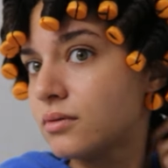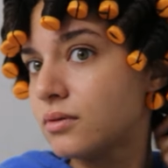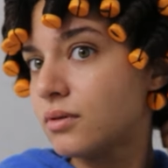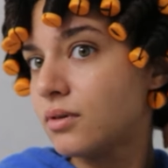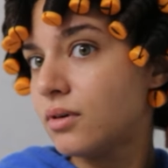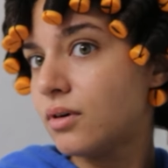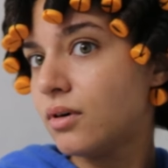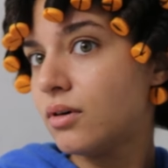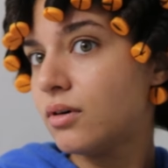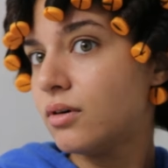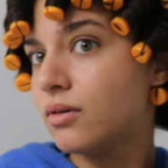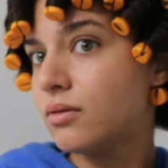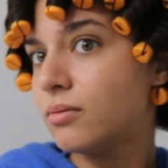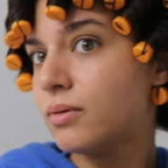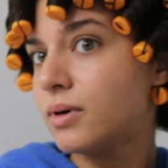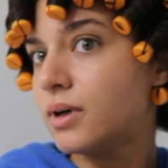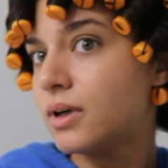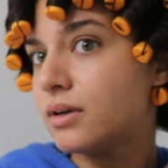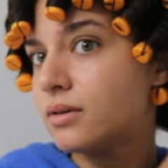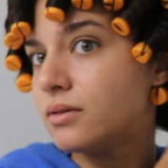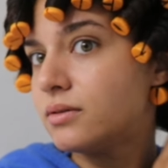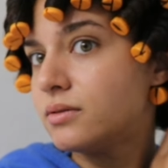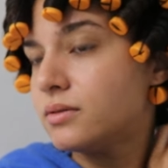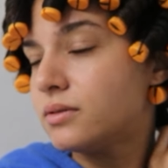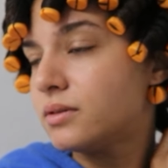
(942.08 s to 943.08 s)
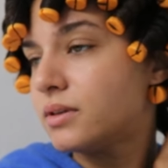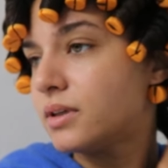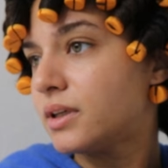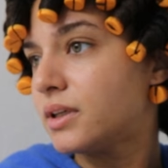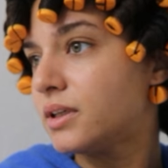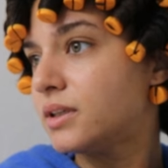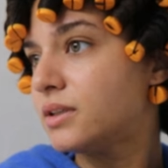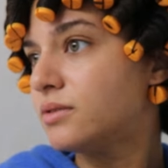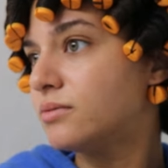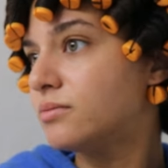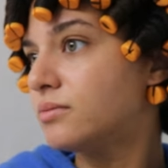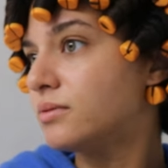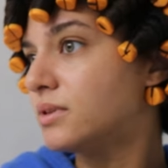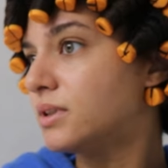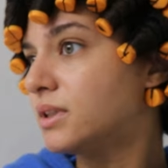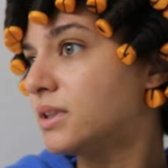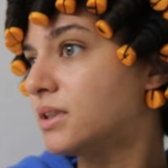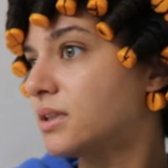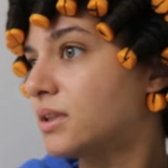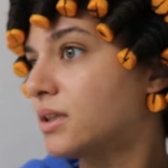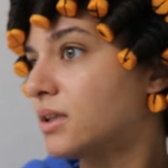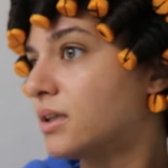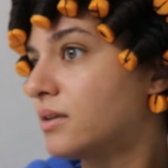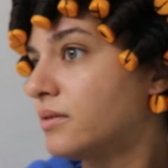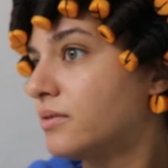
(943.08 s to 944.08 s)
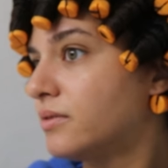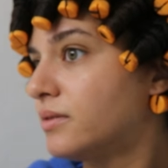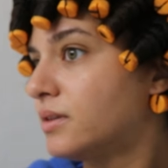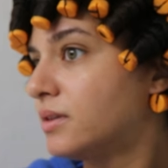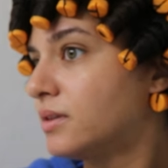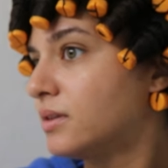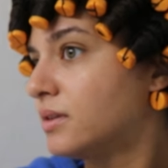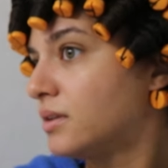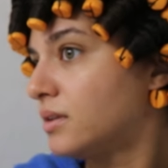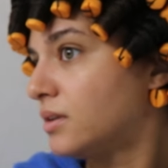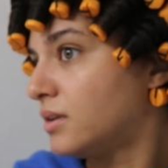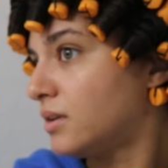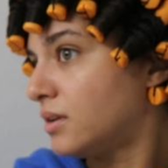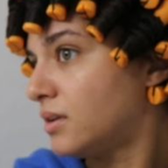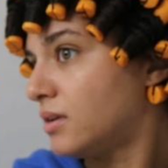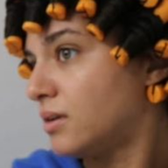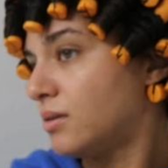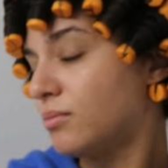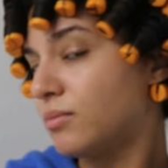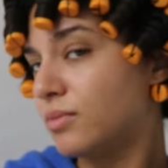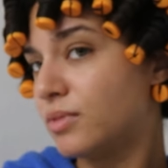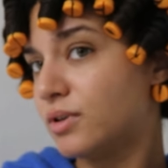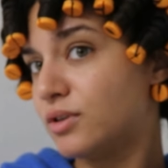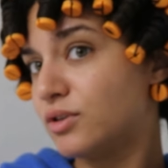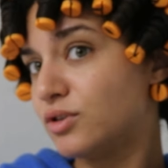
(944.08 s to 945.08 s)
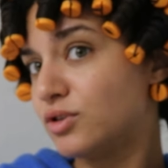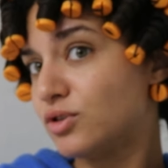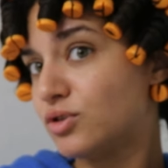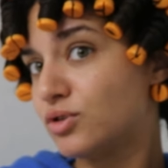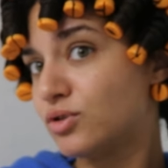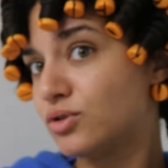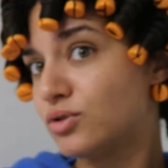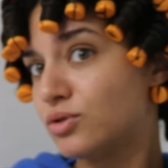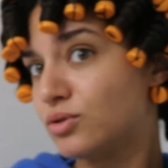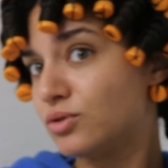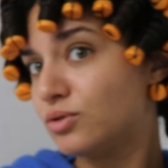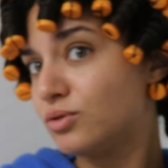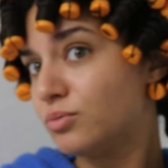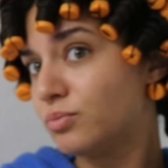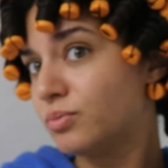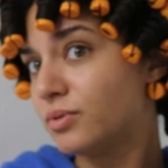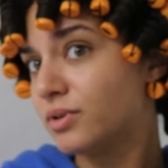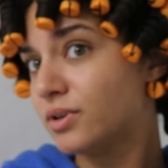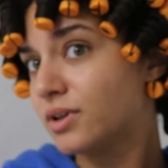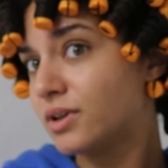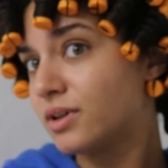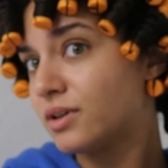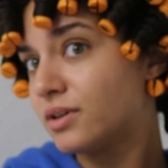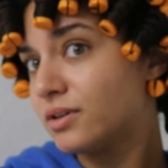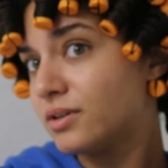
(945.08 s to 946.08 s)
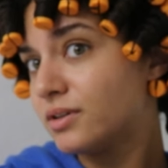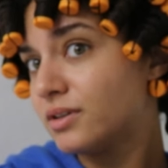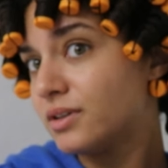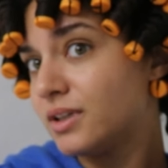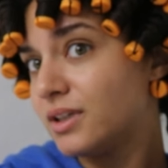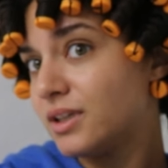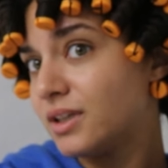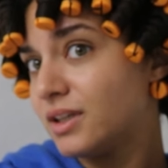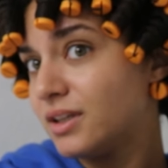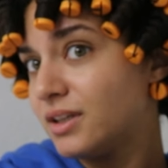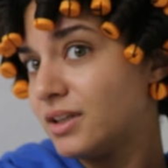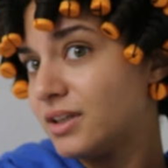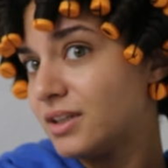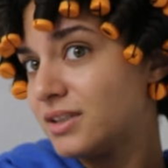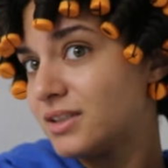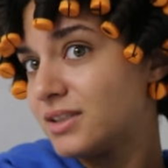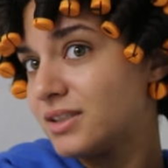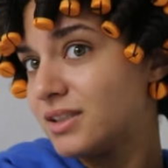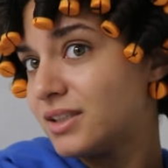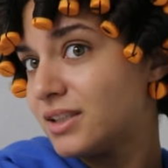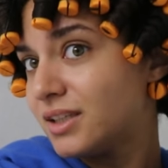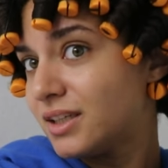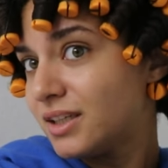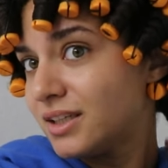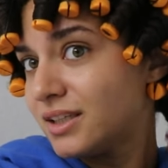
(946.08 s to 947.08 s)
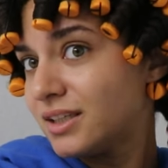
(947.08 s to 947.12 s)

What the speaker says: Oh wow, okay, it's really soft. It's super curly. Can you guys see that?